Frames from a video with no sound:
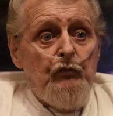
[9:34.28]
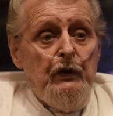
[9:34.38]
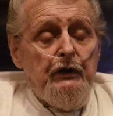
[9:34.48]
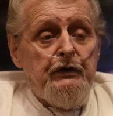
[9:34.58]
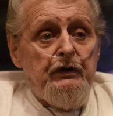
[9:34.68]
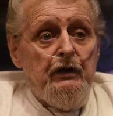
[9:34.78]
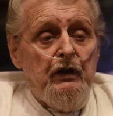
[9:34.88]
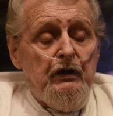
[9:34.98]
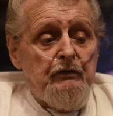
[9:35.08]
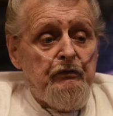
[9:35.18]
But
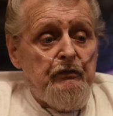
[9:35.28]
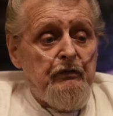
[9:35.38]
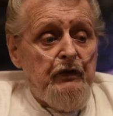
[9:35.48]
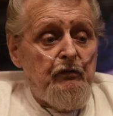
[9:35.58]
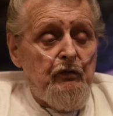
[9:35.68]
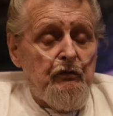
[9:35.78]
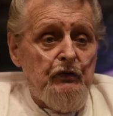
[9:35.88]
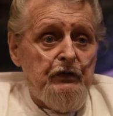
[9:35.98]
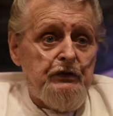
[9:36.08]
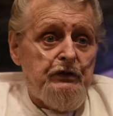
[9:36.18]
they weren't
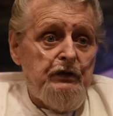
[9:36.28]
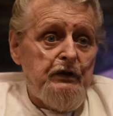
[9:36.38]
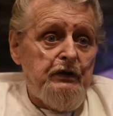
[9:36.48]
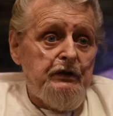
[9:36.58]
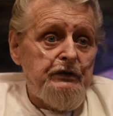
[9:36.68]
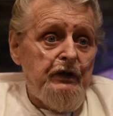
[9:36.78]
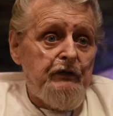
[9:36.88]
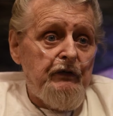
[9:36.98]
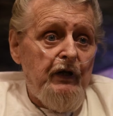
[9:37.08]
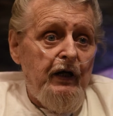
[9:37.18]
worth a shit because they
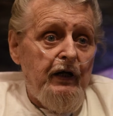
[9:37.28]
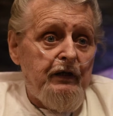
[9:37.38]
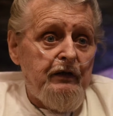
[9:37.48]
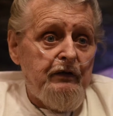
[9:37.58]
cracked.